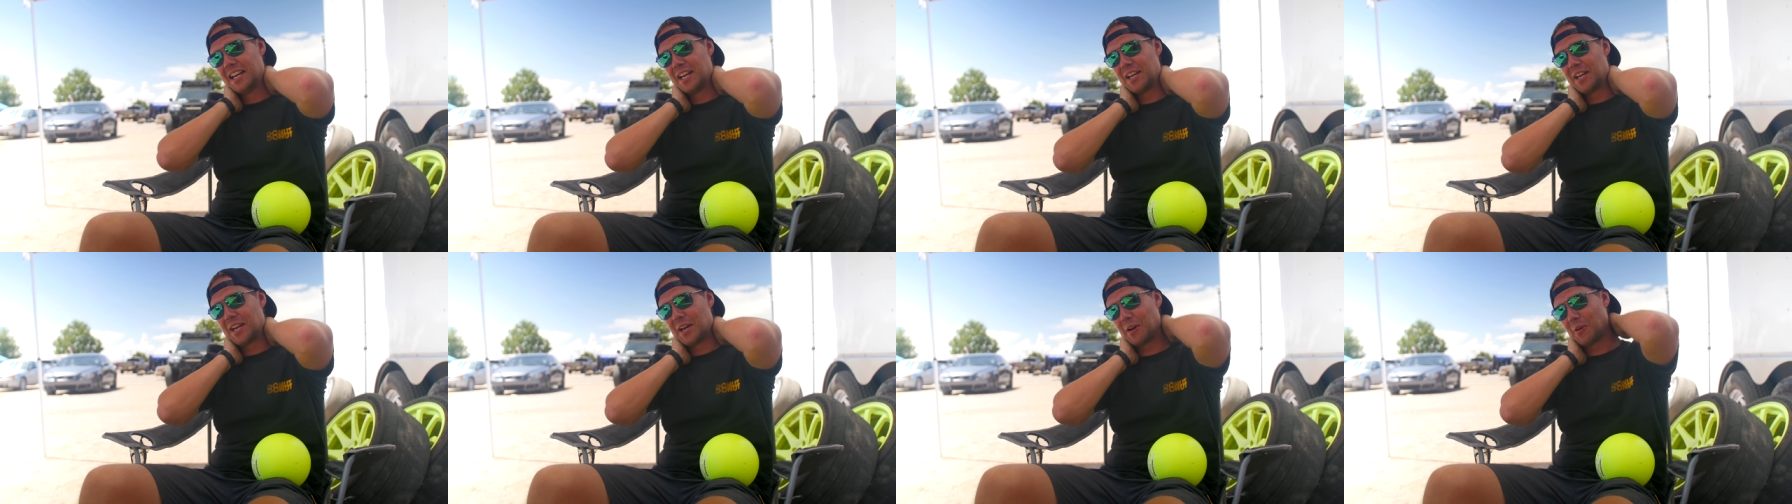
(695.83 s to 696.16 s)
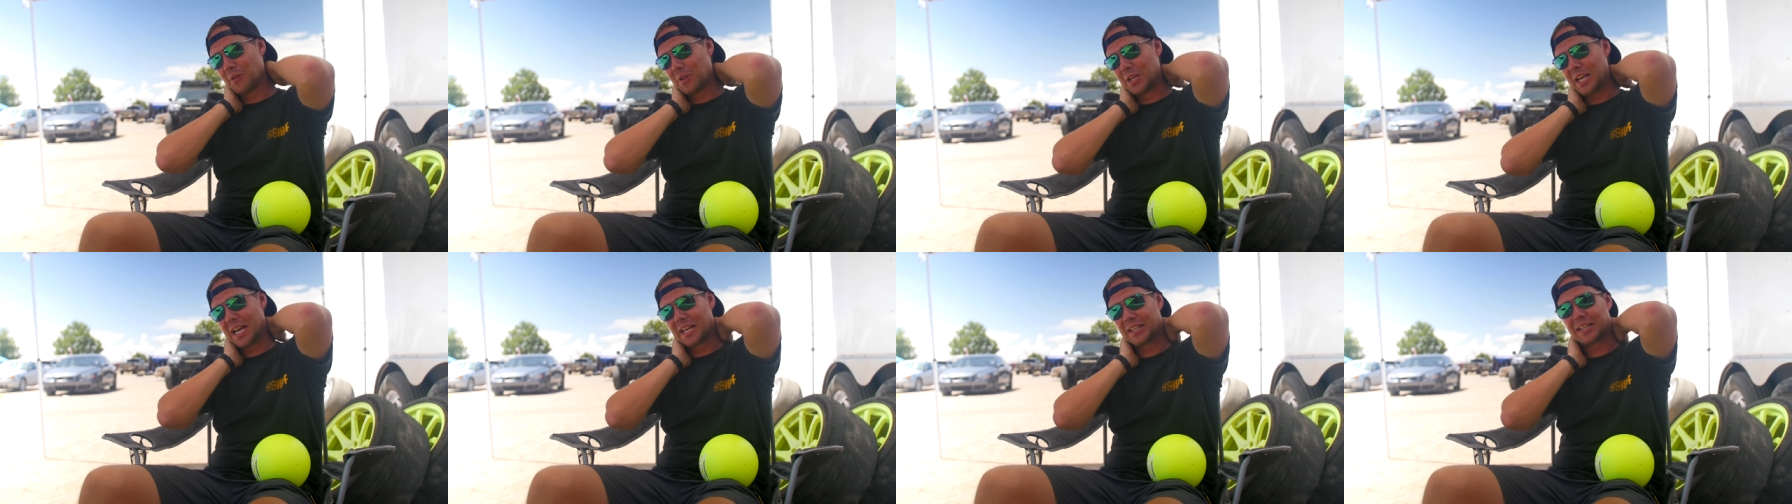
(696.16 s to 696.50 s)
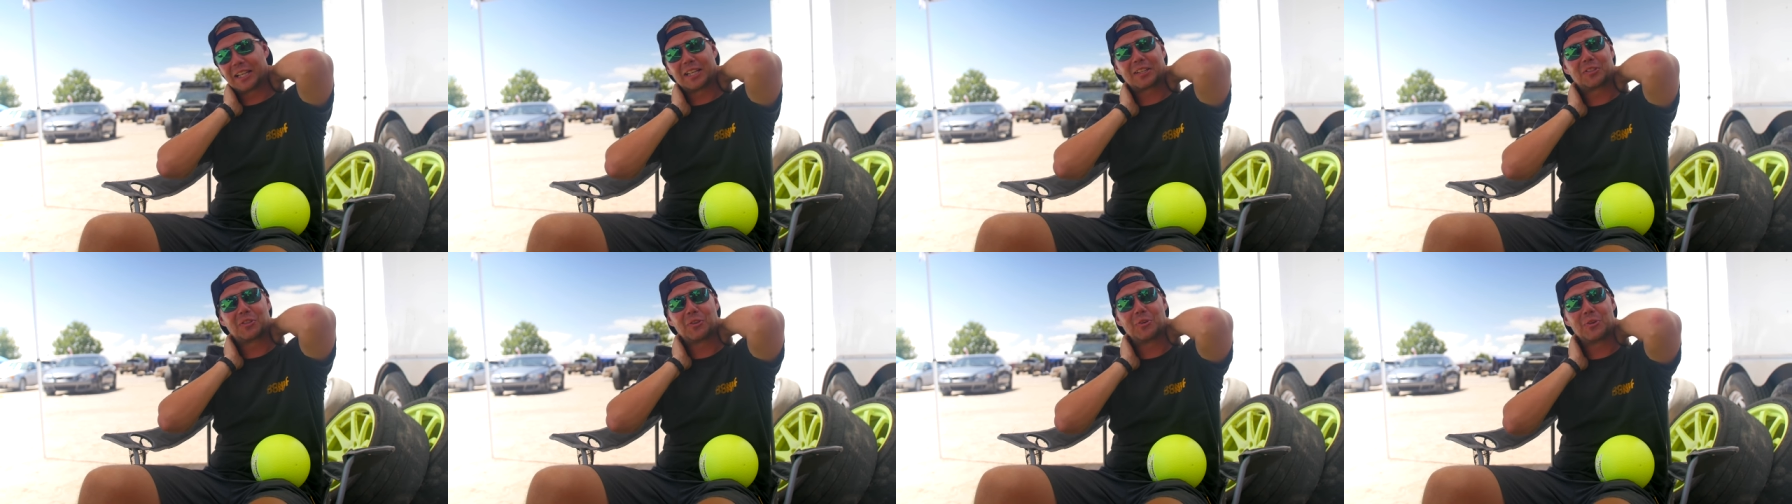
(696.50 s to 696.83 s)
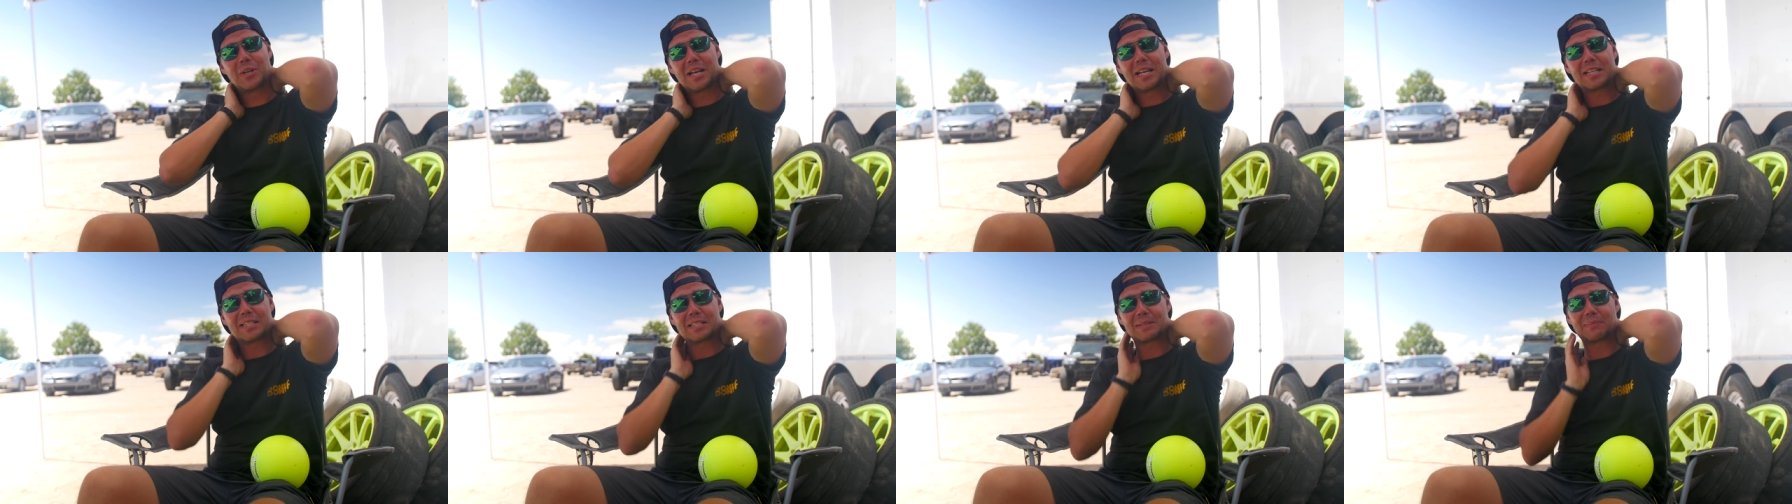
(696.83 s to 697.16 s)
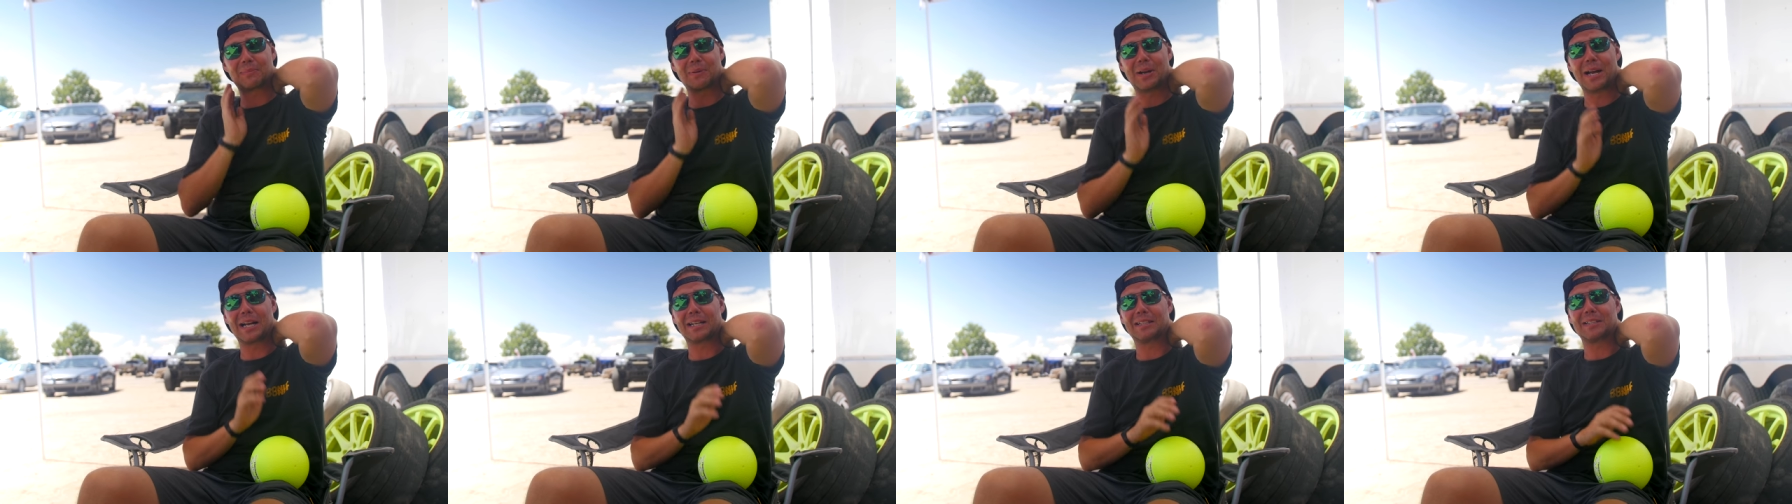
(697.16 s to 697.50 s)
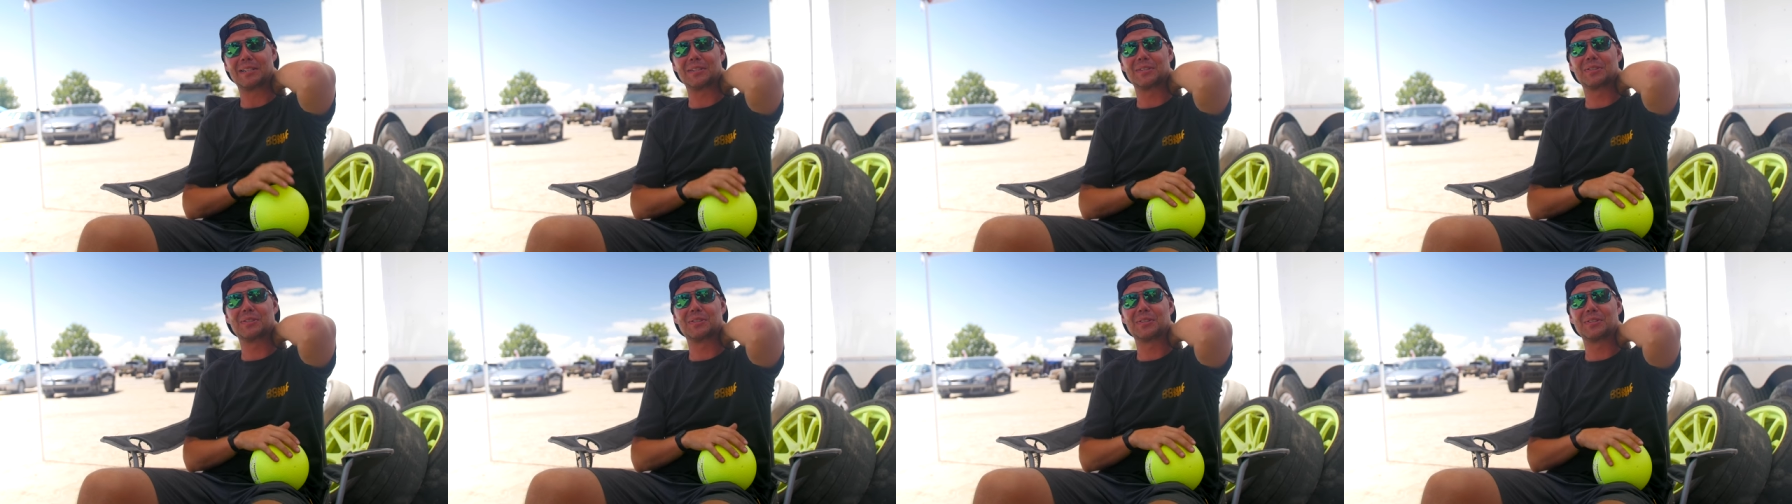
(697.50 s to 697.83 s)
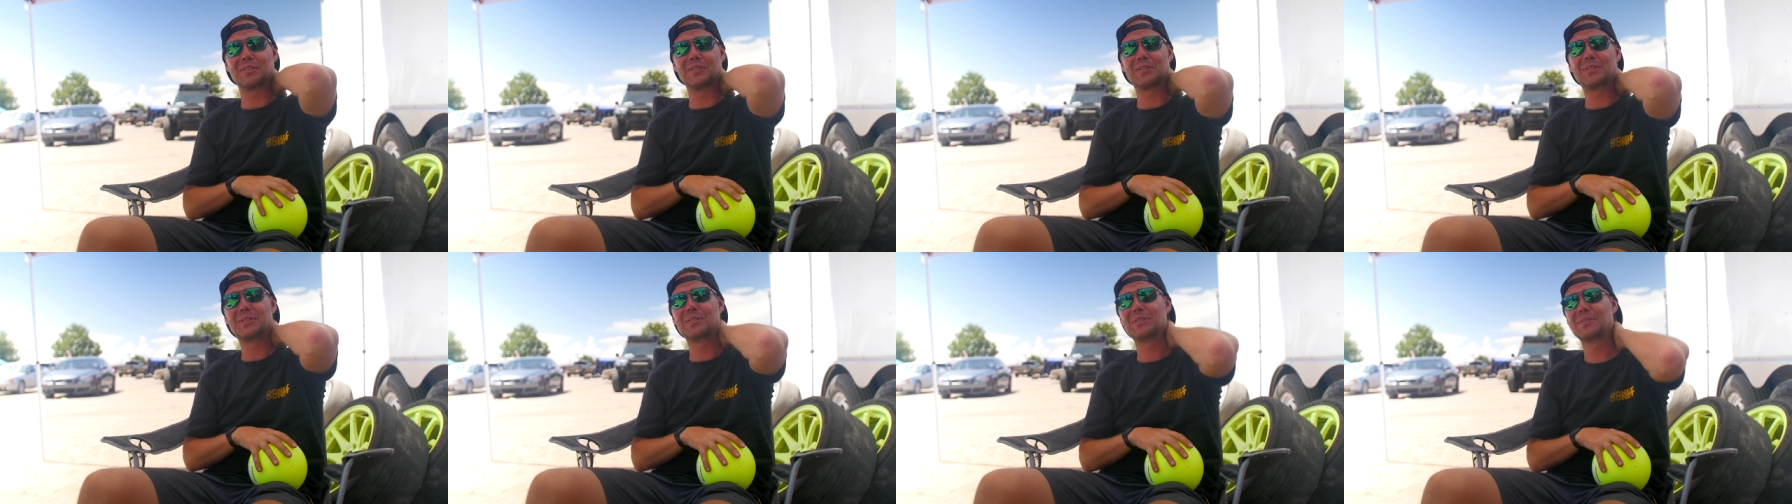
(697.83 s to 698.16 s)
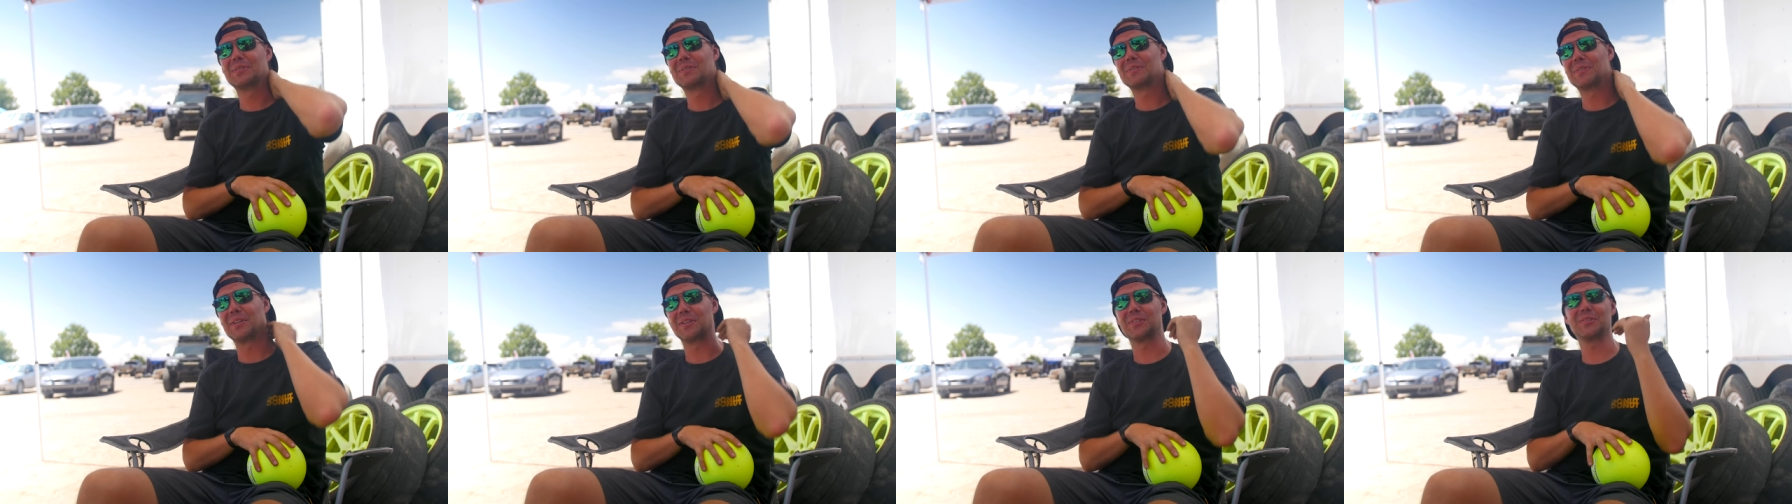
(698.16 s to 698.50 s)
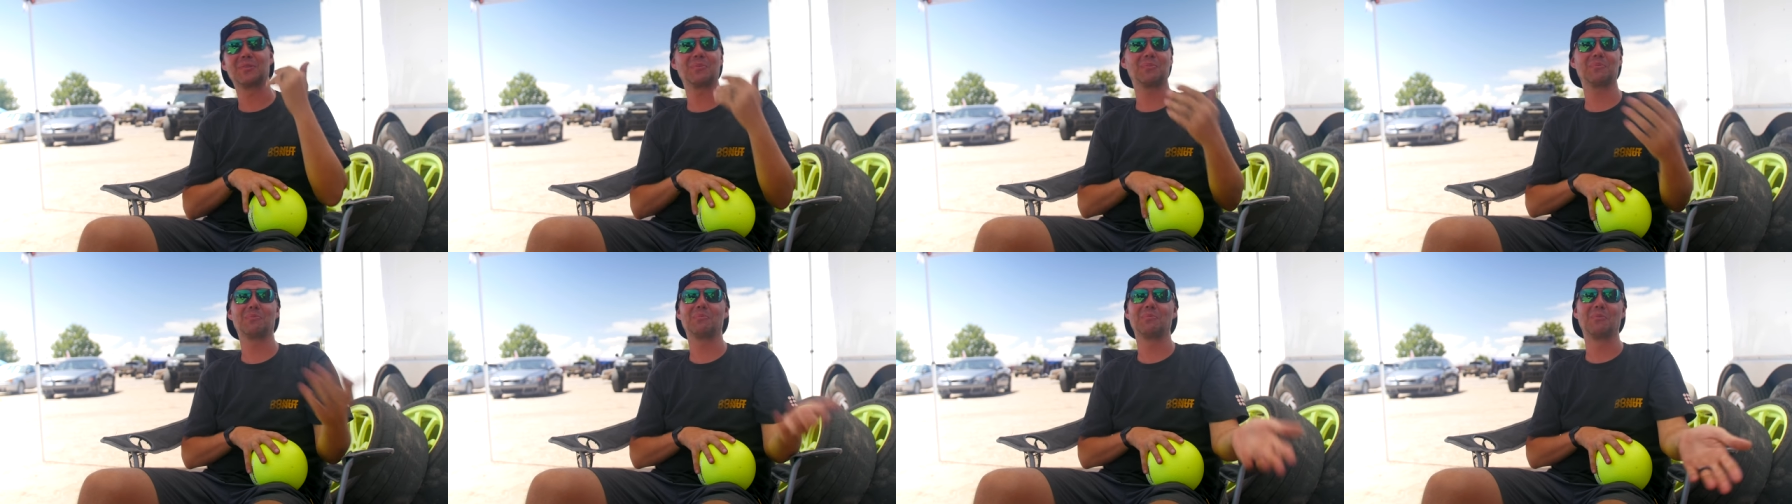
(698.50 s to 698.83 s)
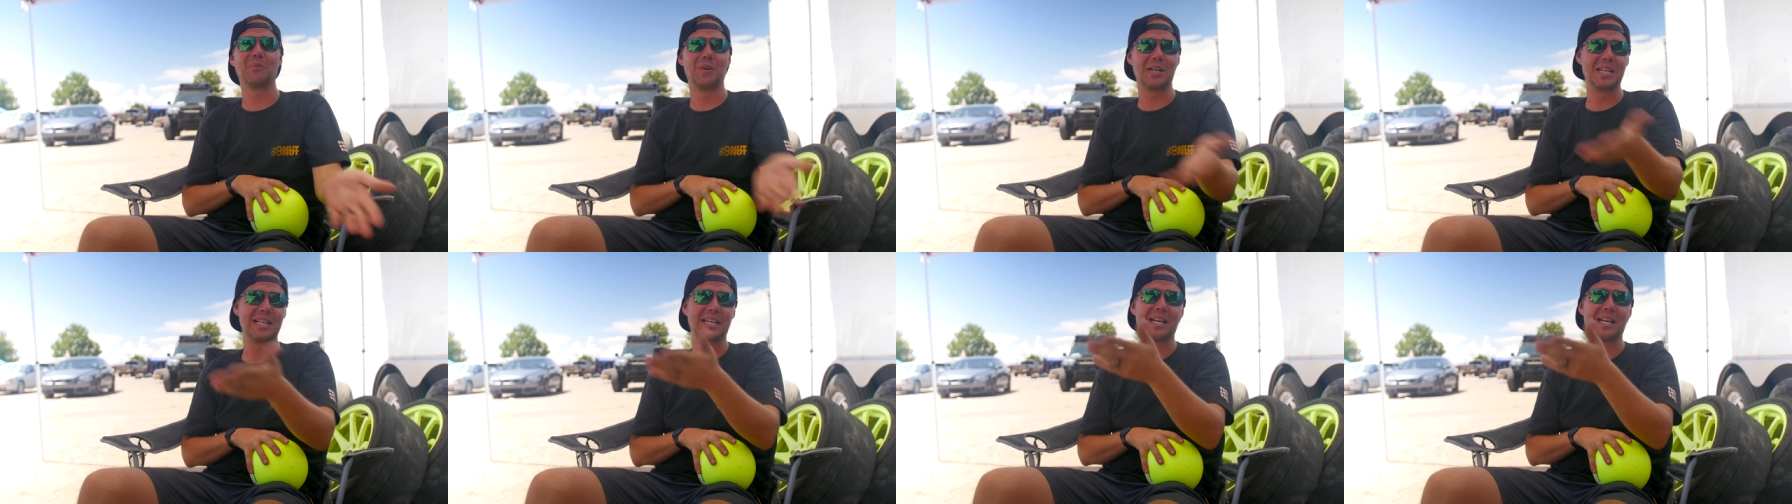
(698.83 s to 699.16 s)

and I only had like two days to practice because that's when he